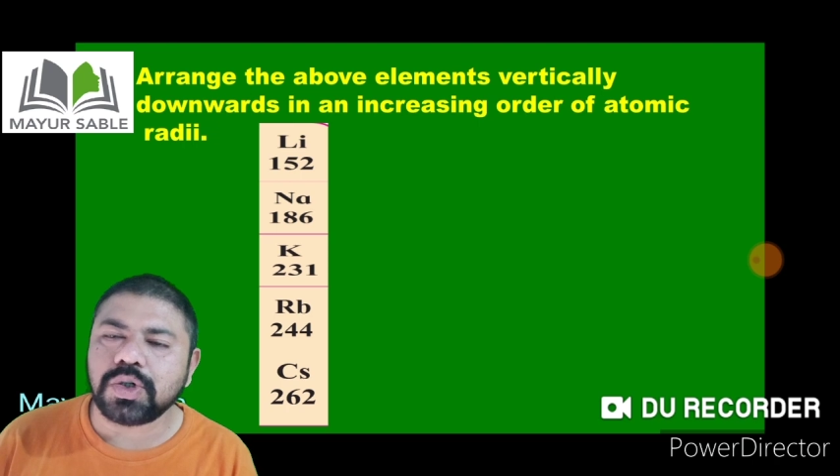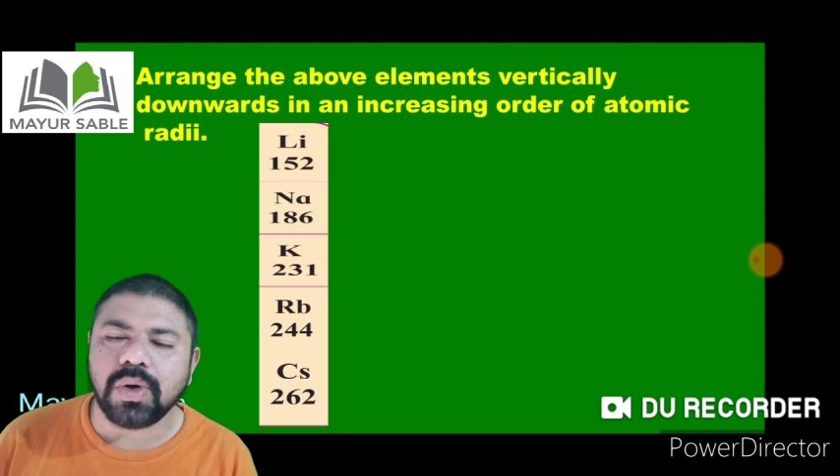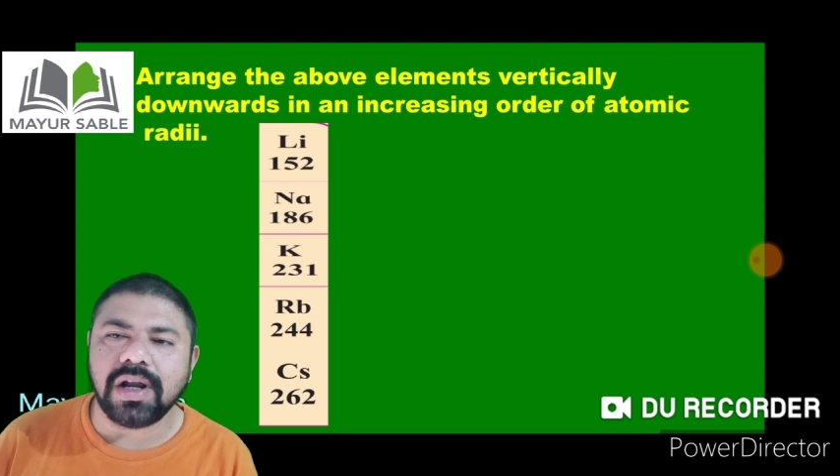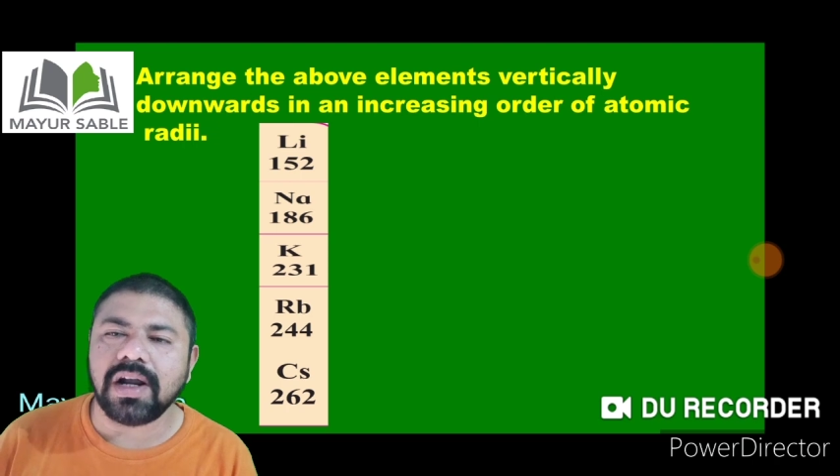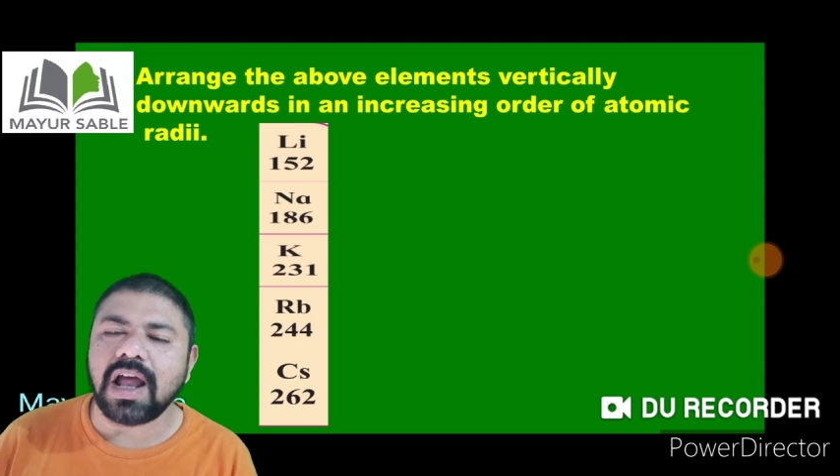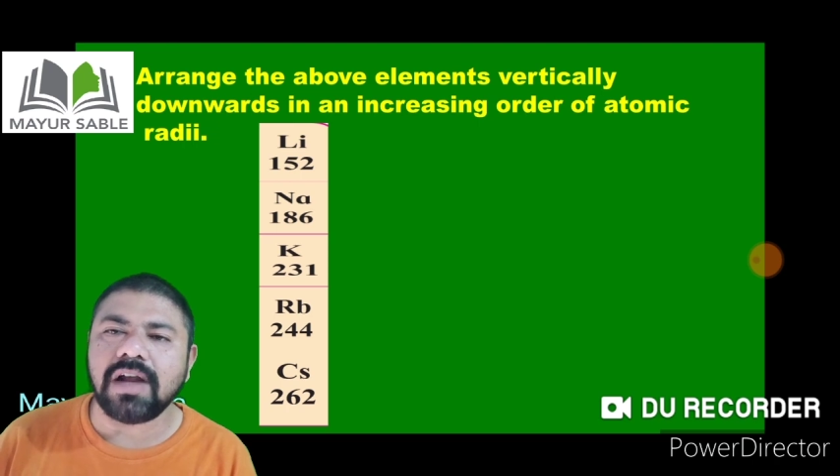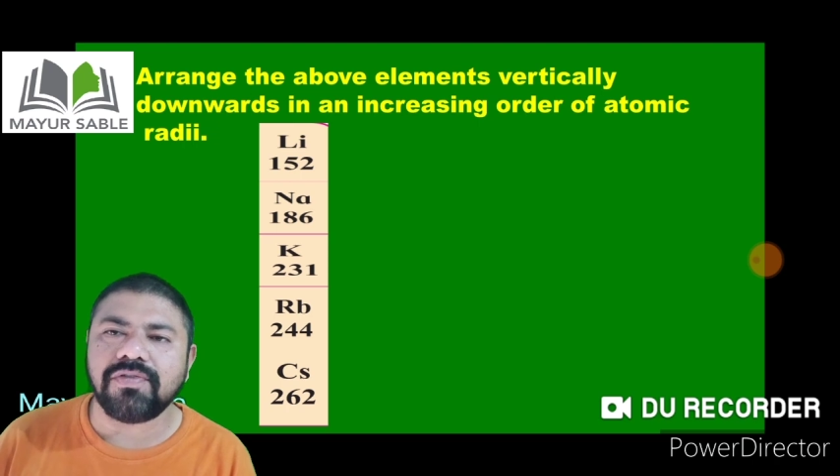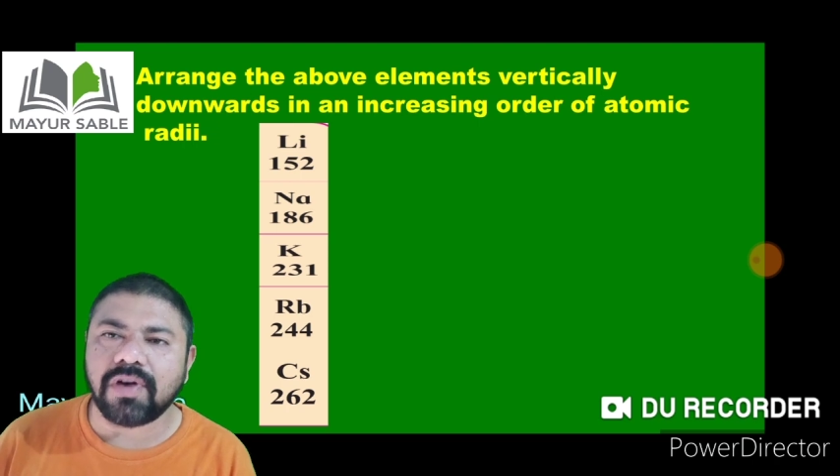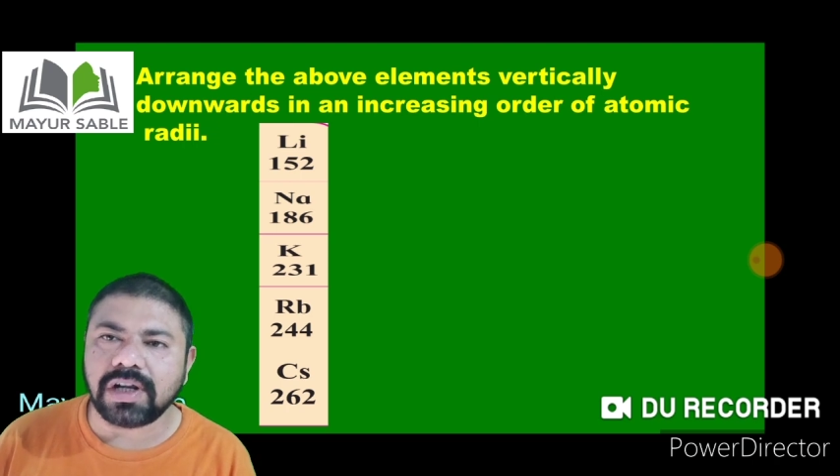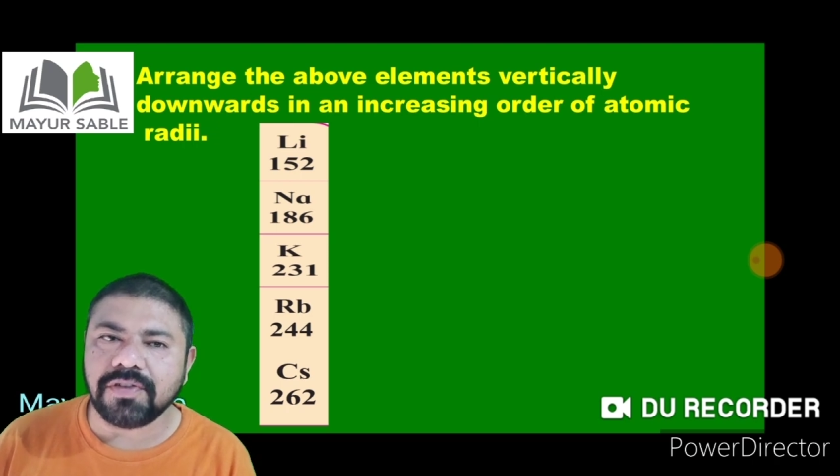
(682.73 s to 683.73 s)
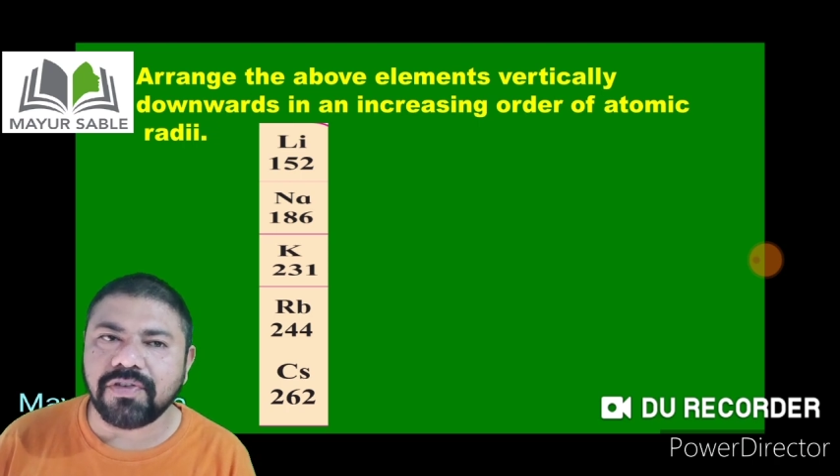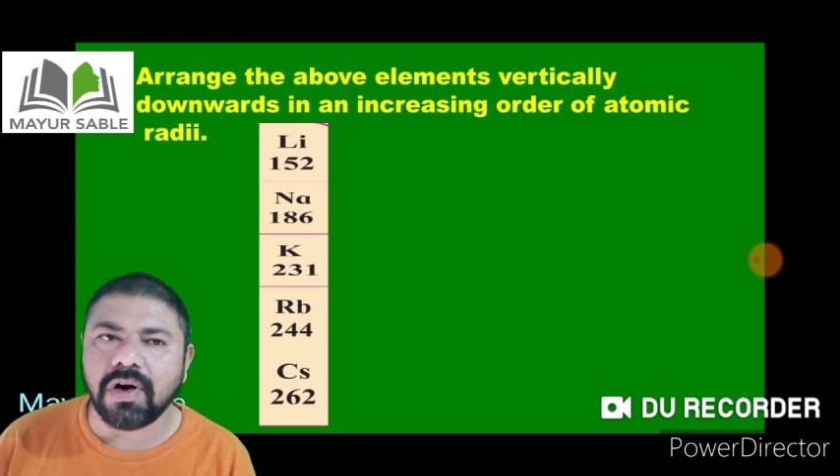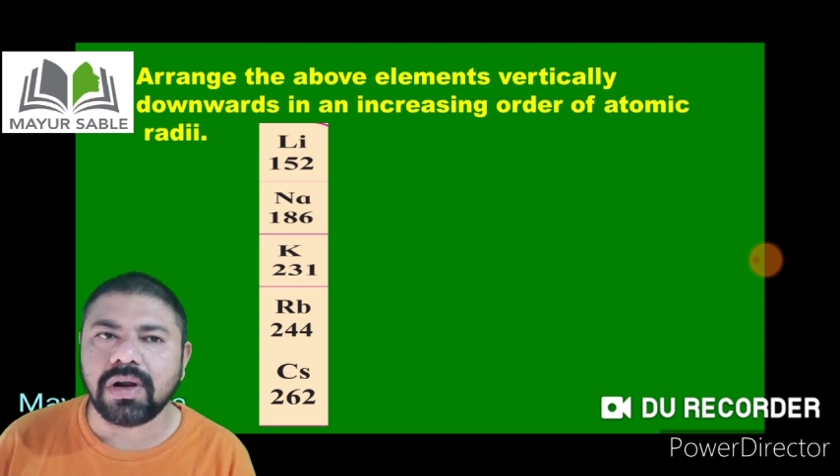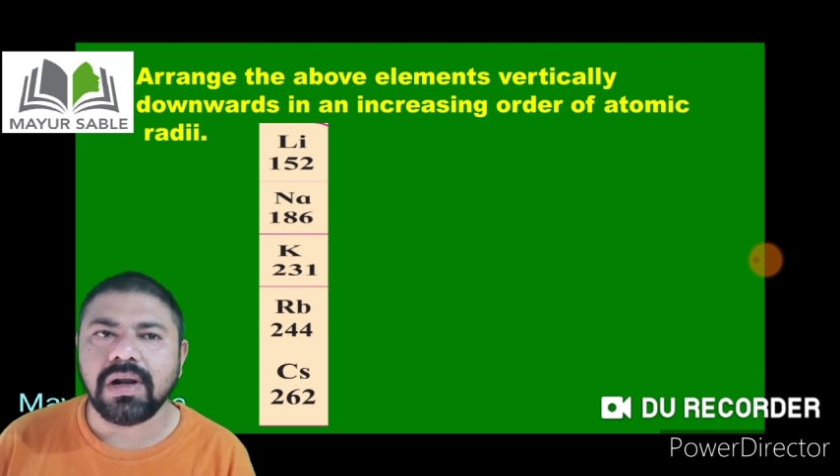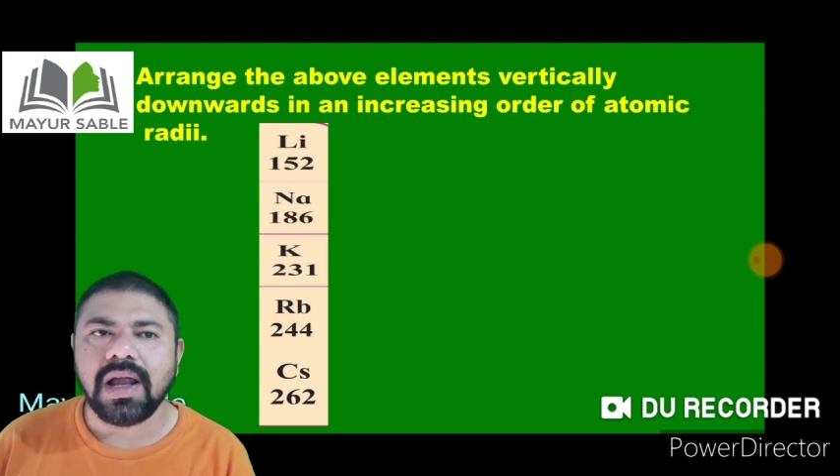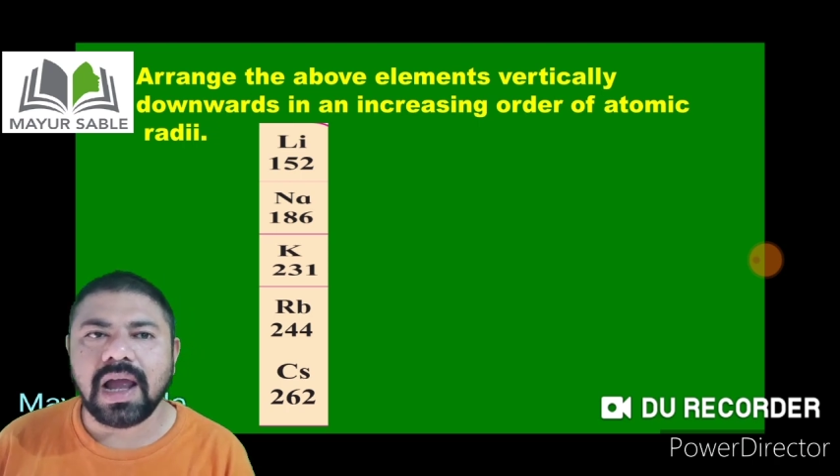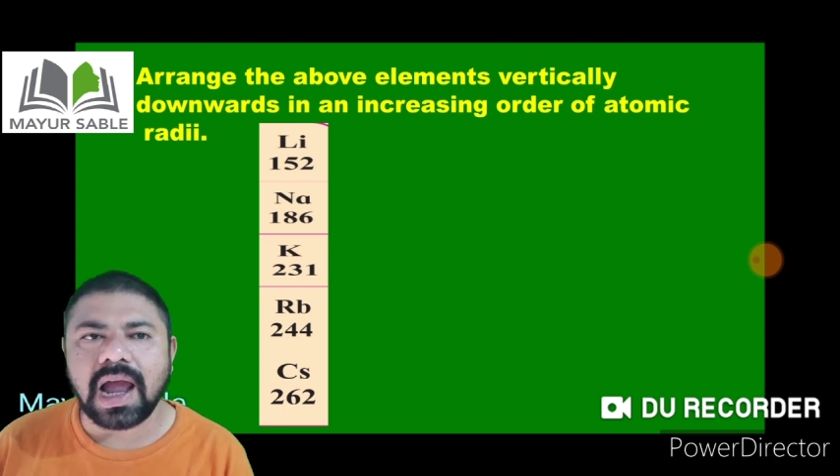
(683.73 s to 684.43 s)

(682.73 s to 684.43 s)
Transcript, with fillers: two hundred forty-four.